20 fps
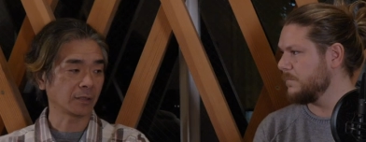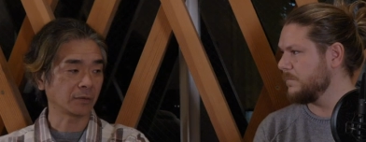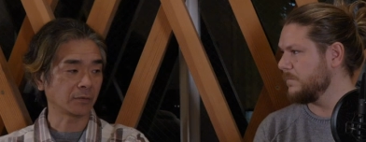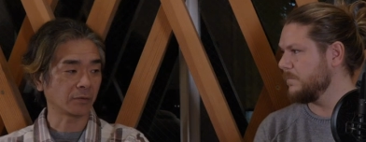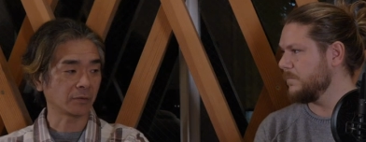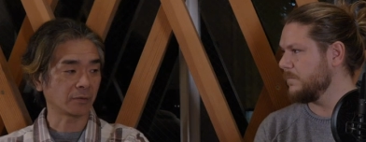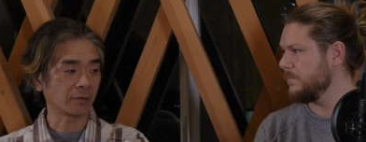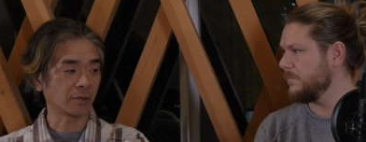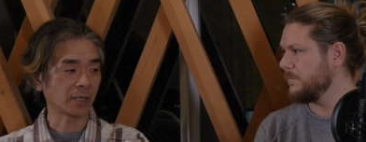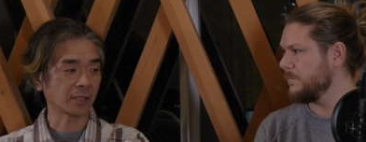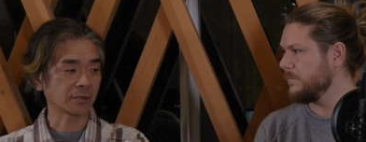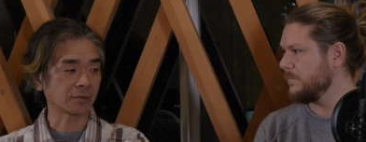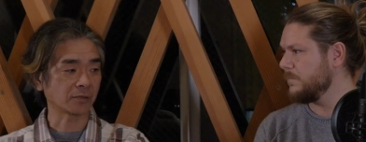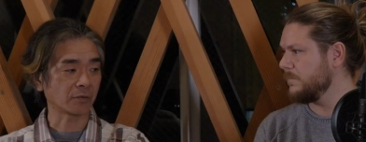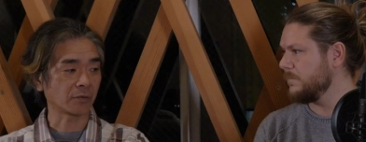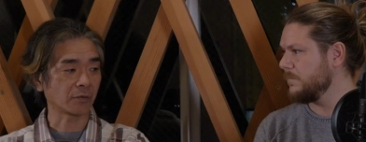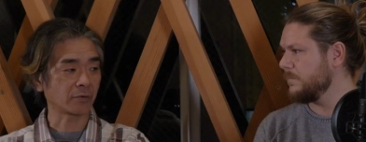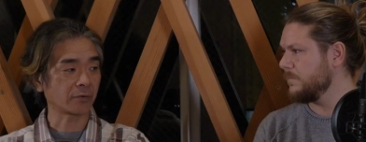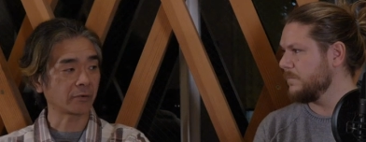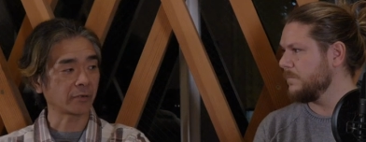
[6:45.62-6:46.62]
Speaker 1: in
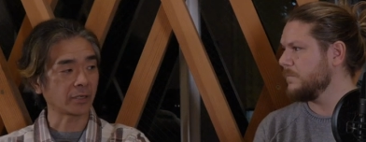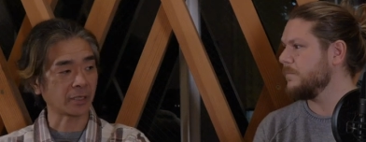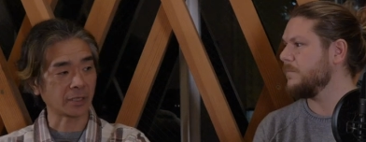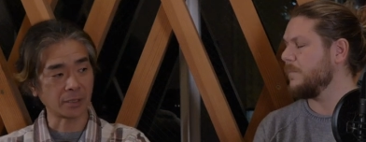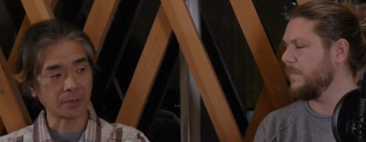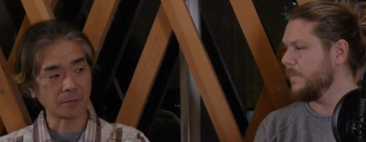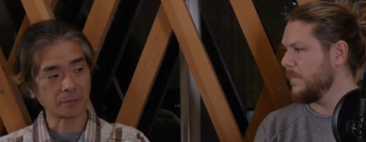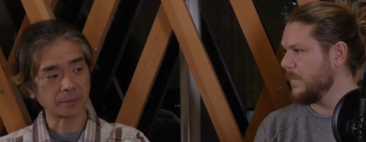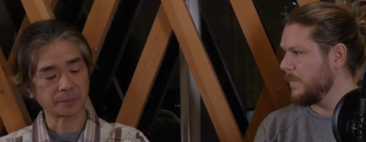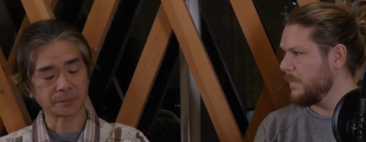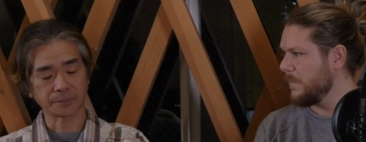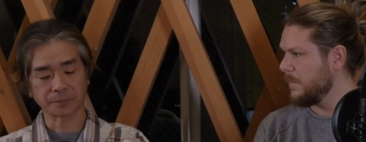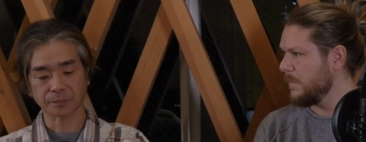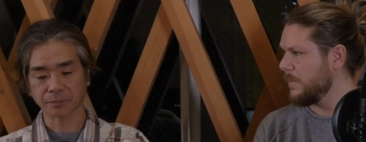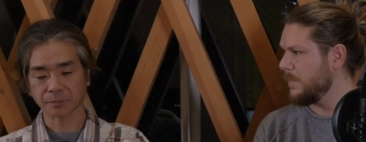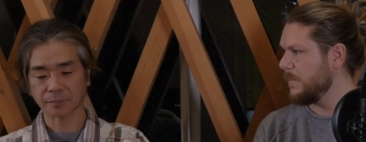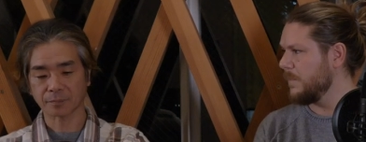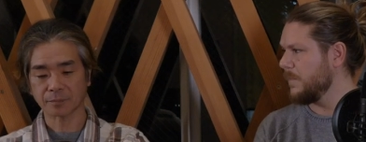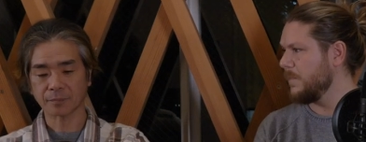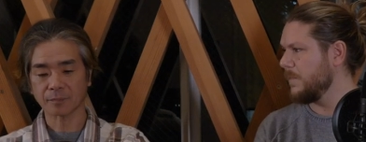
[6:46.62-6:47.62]
2003.
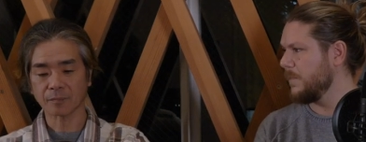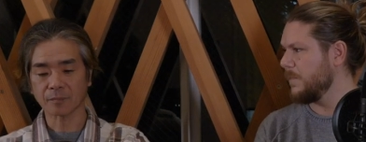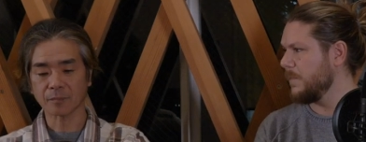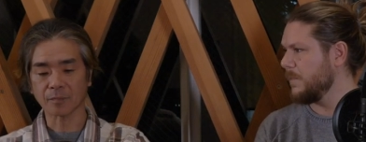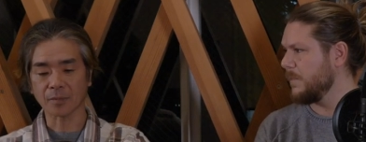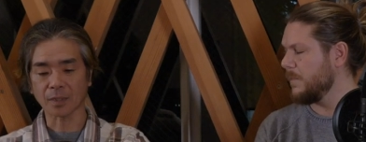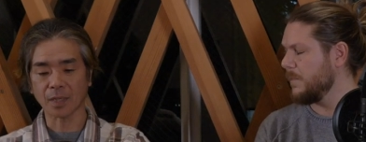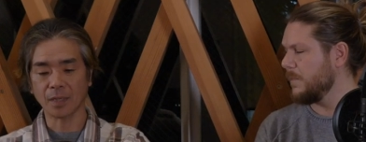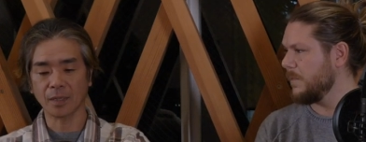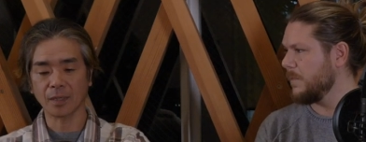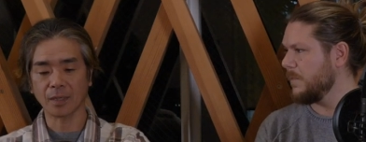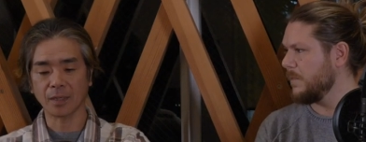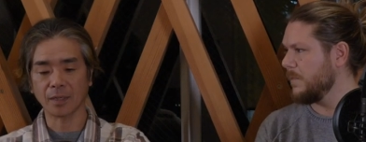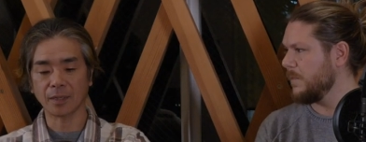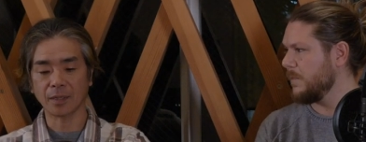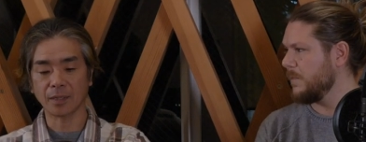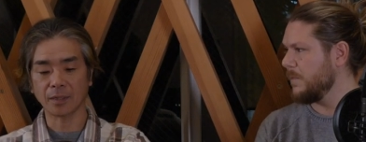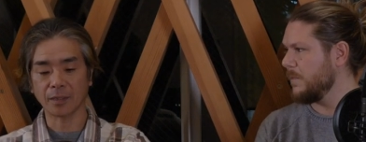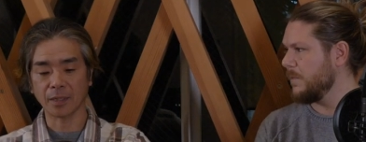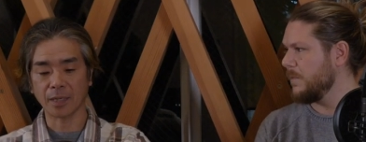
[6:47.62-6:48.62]

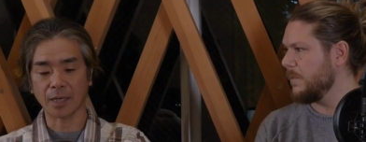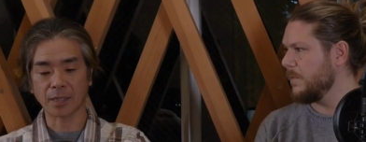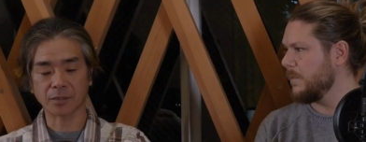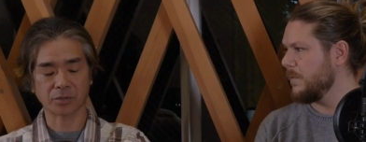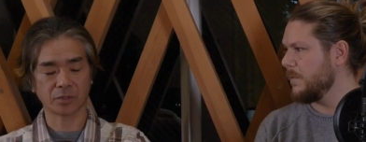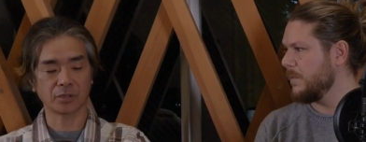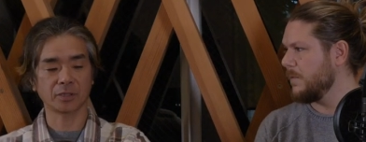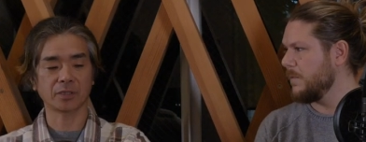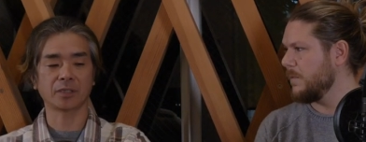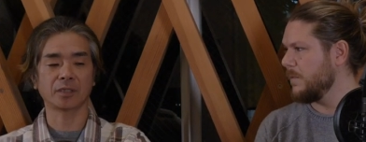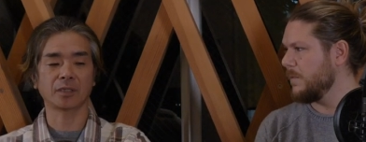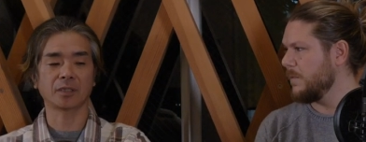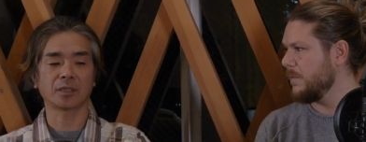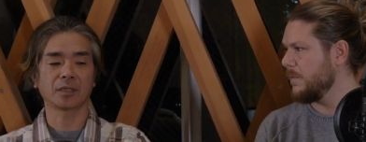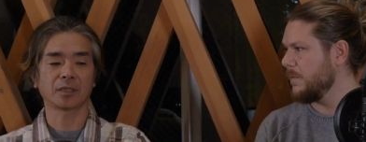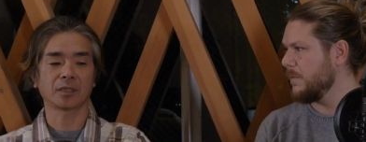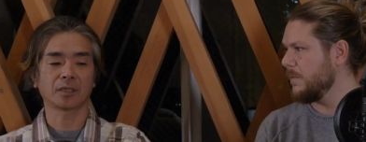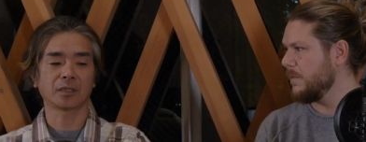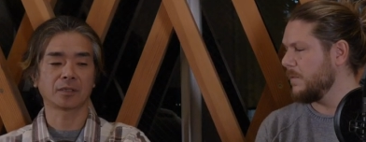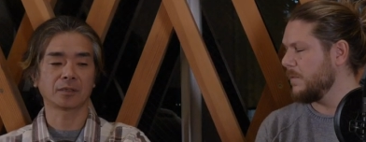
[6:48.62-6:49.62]
And he actually,
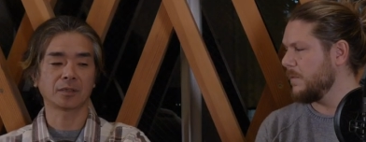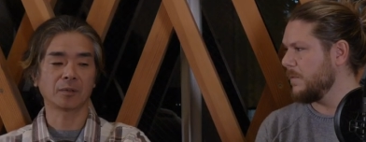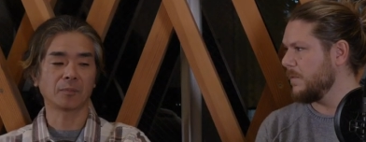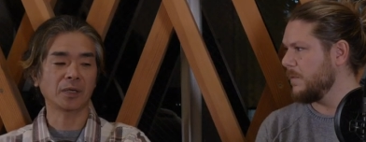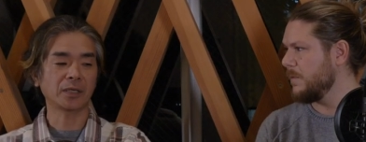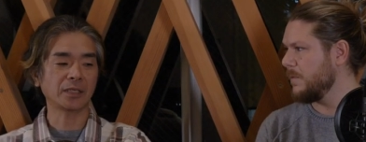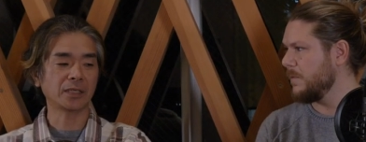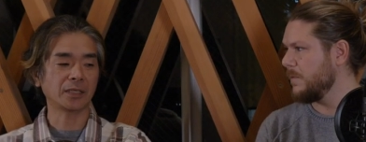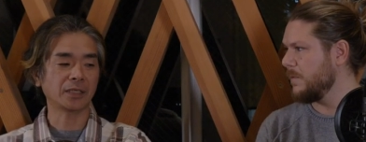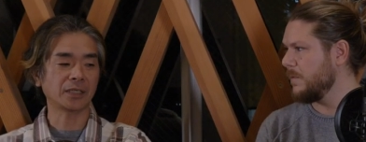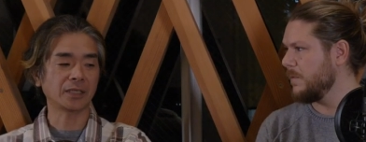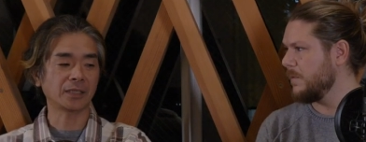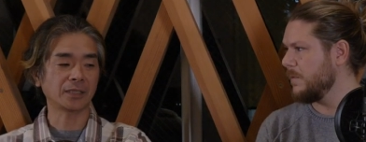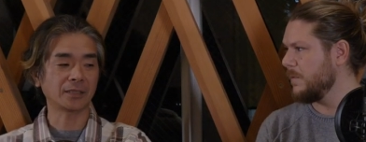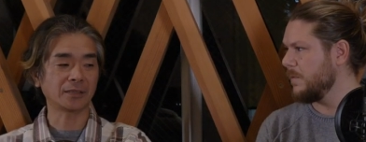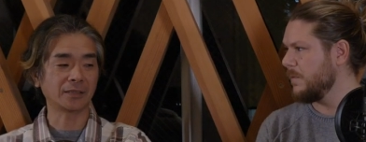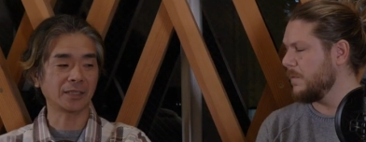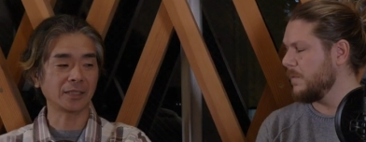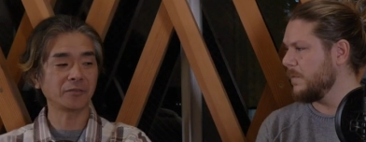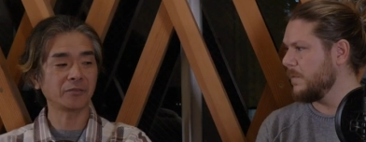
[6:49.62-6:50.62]
the money
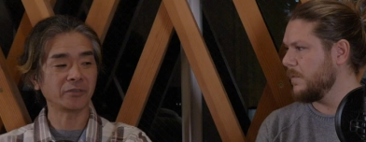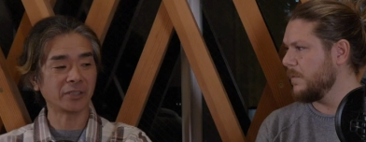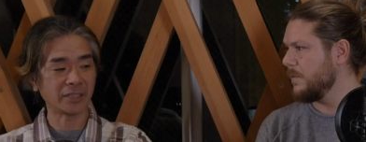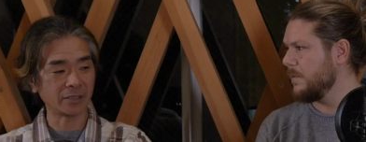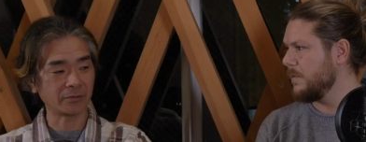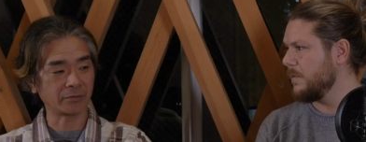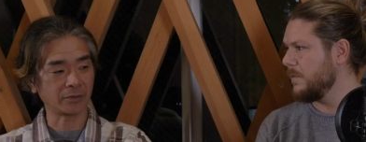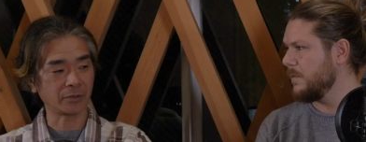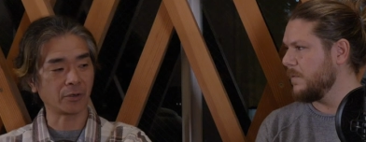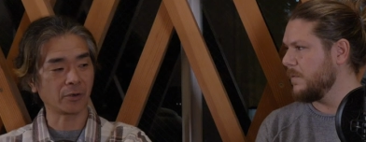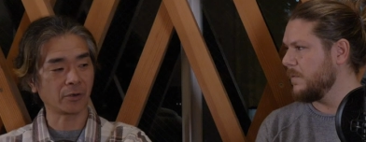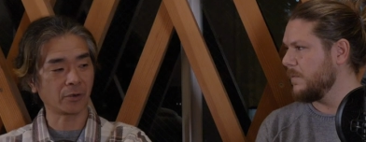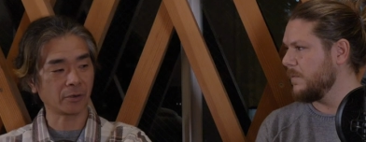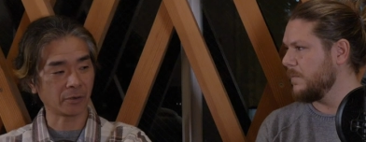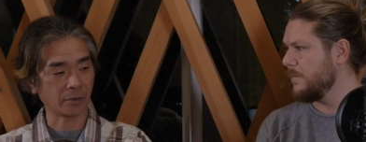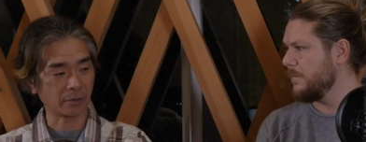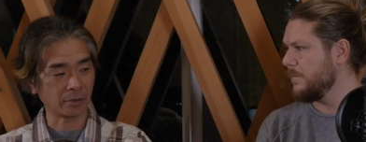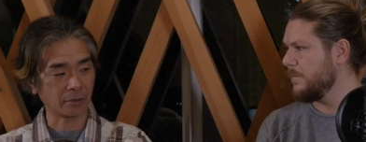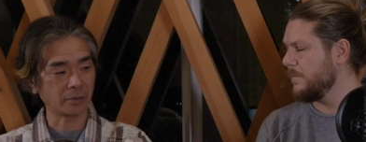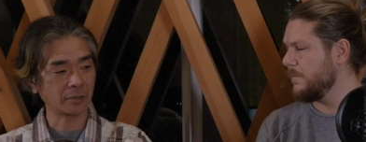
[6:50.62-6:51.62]
he didn't even
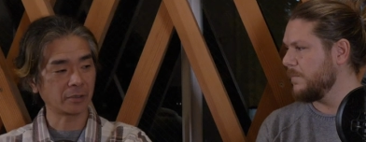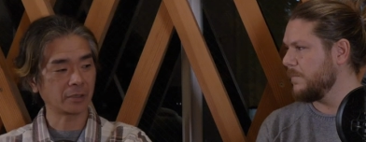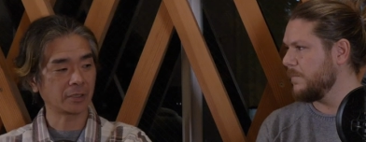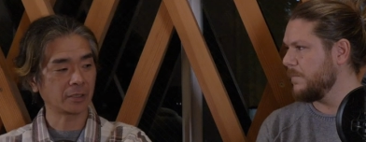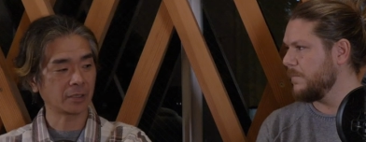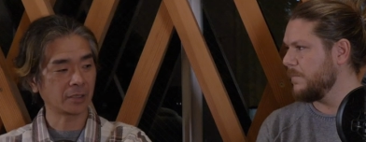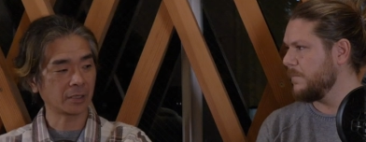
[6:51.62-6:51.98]
earn,